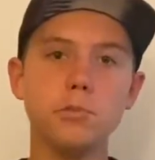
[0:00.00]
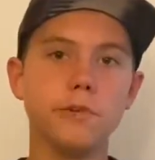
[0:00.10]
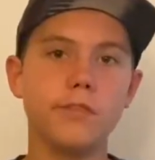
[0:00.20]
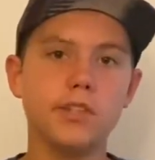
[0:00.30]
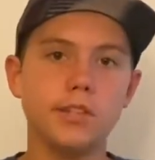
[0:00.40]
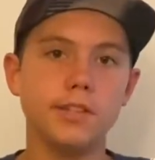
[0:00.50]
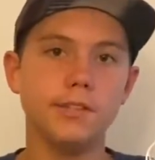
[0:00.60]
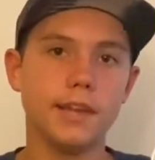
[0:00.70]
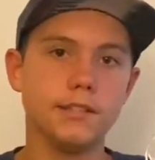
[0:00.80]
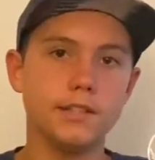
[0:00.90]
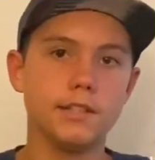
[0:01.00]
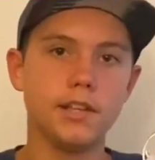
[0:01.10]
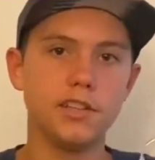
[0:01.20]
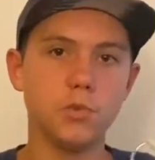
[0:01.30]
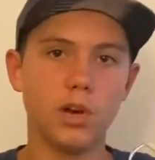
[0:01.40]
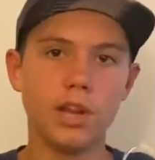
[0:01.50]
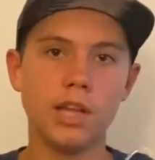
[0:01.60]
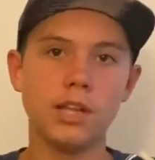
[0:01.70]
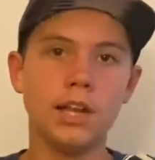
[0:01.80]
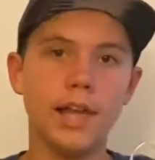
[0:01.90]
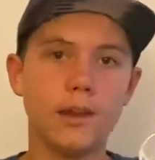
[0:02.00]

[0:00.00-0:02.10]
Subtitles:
were invented in 1991,